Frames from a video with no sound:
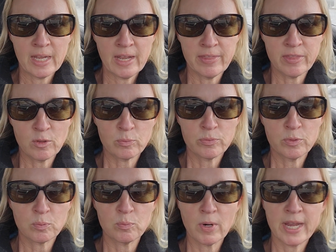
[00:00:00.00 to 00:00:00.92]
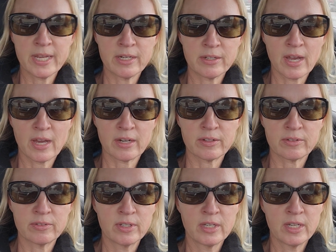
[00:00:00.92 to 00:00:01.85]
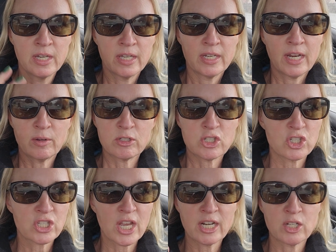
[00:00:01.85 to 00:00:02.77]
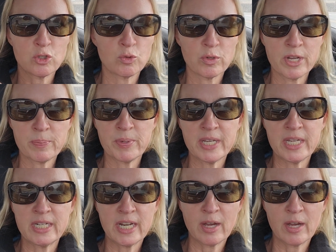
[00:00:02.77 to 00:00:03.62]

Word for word: and the, the rain kind of, now it's just kind of drippy.